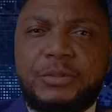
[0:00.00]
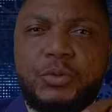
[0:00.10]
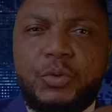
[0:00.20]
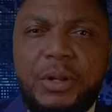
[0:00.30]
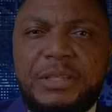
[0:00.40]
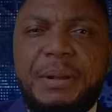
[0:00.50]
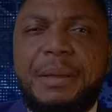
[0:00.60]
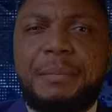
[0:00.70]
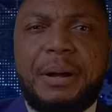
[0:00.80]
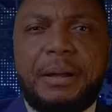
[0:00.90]
Julius
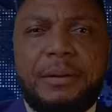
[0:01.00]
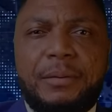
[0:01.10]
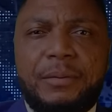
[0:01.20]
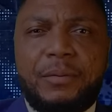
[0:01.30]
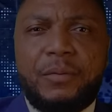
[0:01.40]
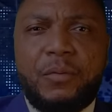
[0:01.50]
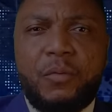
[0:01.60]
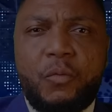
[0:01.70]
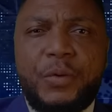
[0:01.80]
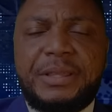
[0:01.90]
Malema,
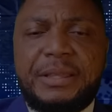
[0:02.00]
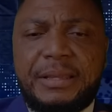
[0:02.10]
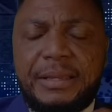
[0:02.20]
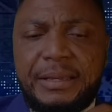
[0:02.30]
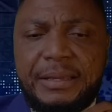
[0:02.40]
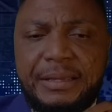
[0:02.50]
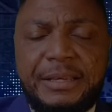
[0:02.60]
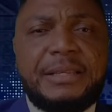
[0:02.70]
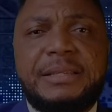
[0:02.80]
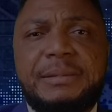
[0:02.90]
with
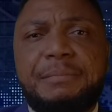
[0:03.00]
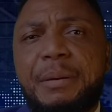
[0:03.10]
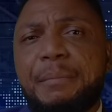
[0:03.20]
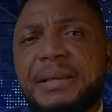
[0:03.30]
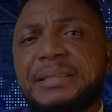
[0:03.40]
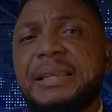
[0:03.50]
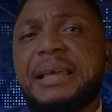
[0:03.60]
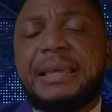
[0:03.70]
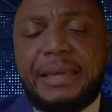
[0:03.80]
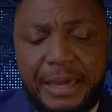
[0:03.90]
his members,
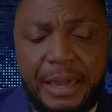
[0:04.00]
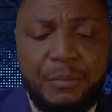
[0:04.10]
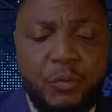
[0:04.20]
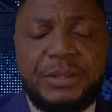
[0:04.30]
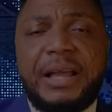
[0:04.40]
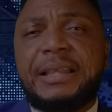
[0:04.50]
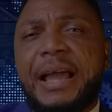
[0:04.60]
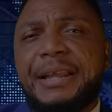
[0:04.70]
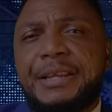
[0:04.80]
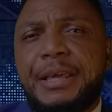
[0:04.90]
they came with that
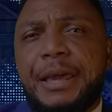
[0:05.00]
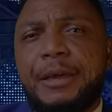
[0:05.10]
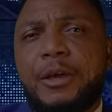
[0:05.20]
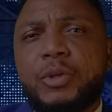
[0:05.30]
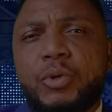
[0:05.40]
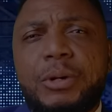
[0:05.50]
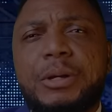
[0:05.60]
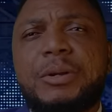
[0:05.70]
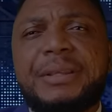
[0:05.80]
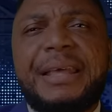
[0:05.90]
idea to
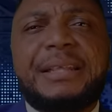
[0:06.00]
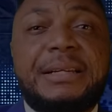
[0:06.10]
recruit at